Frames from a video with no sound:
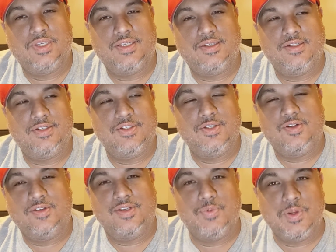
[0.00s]
Like, oh,
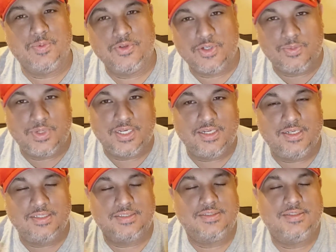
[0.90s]
you don't like people jumping
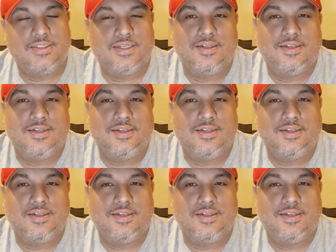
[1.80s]
out at you.